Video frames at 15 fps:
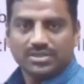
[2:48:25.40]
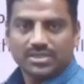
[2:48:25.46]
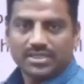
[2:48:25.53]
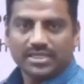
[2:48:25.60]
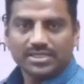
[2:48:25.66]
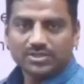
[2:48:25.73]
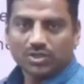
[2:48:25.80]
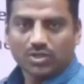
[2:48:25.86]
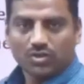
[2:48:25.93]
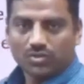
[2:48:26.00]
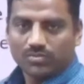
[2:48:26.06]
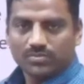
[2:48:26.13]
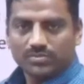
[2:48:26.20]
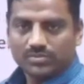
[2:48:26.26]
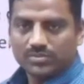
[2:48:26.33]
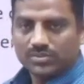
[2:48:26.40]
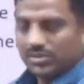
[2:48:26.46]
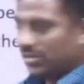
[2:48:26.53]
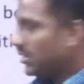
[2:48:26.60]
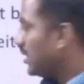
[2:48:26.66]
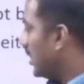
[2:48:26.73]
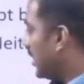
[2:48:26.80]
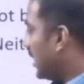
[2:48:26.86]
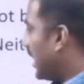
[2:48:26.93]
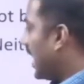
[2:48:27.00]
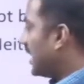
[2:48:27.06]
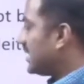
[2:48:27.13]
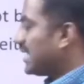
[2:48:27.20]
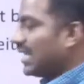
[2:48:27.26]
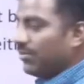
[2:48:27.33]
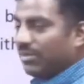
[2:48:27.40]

Yes or no? Cats can